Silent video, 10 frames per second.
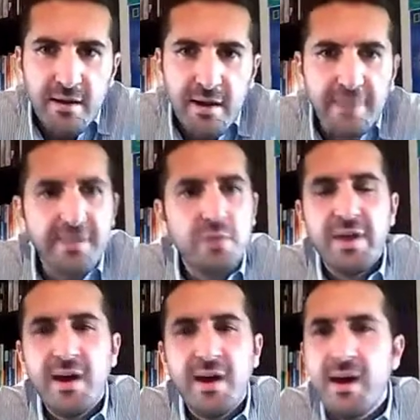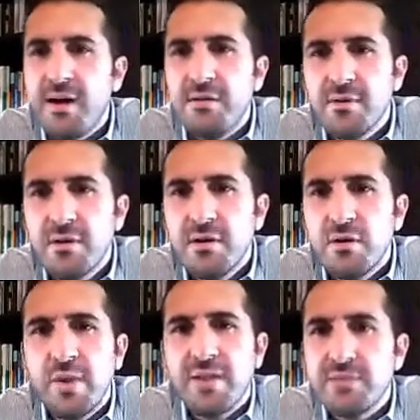And then
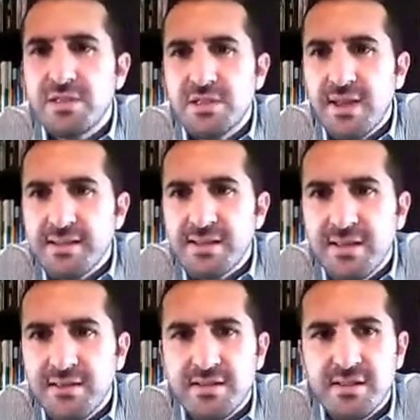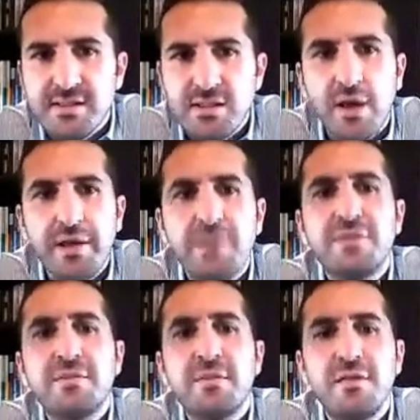we understand sentences like,
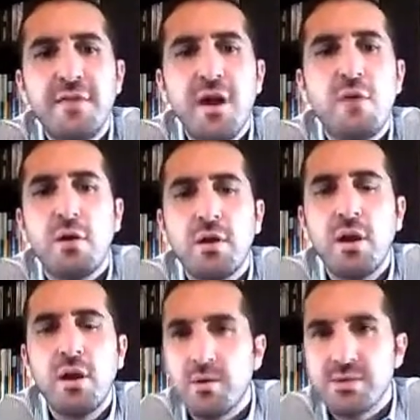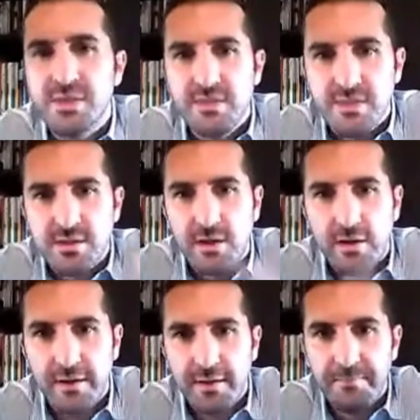there are clouds in the
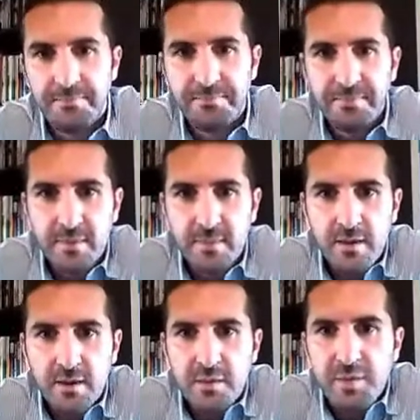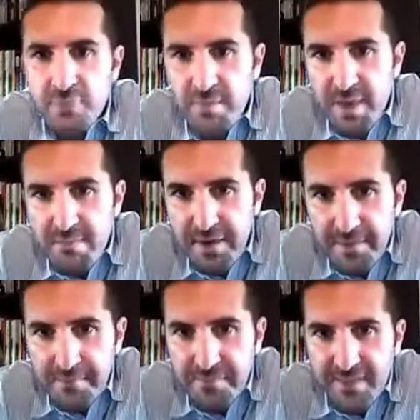sky. But
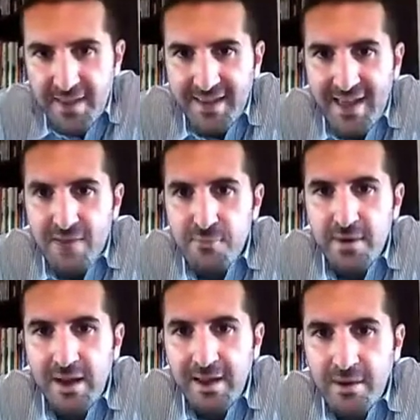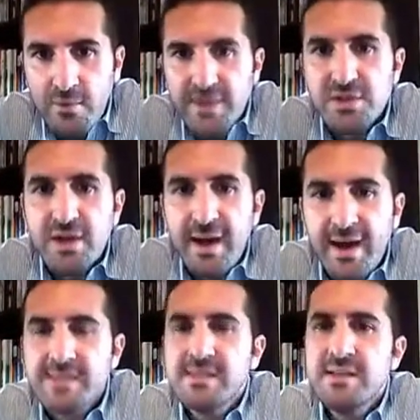remember that every language
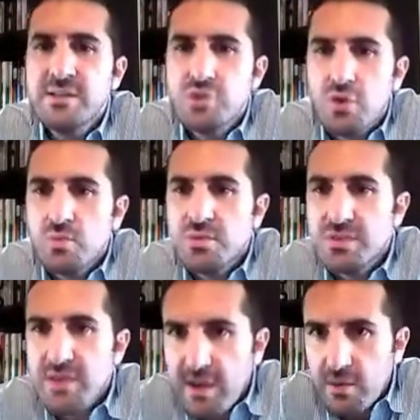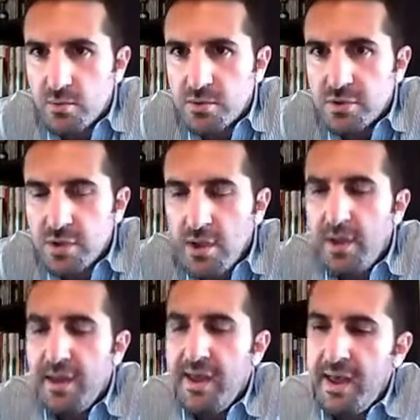has its own sounds.
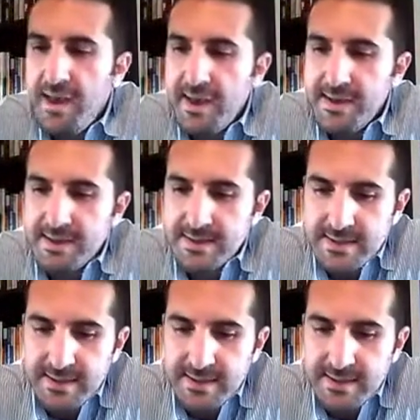And